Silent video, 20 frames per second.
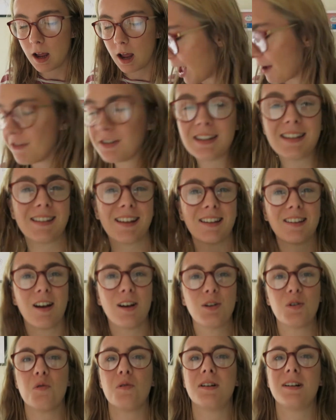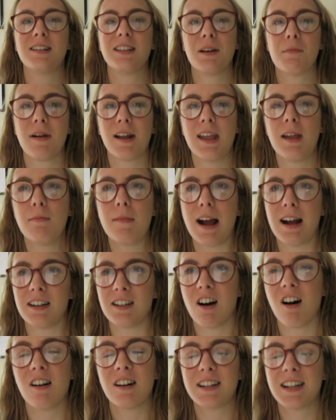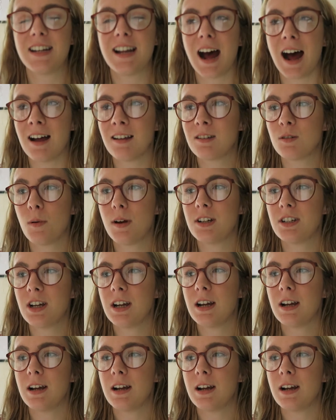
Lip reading: Ever since I started talking to them, I keep getting targeted ads, which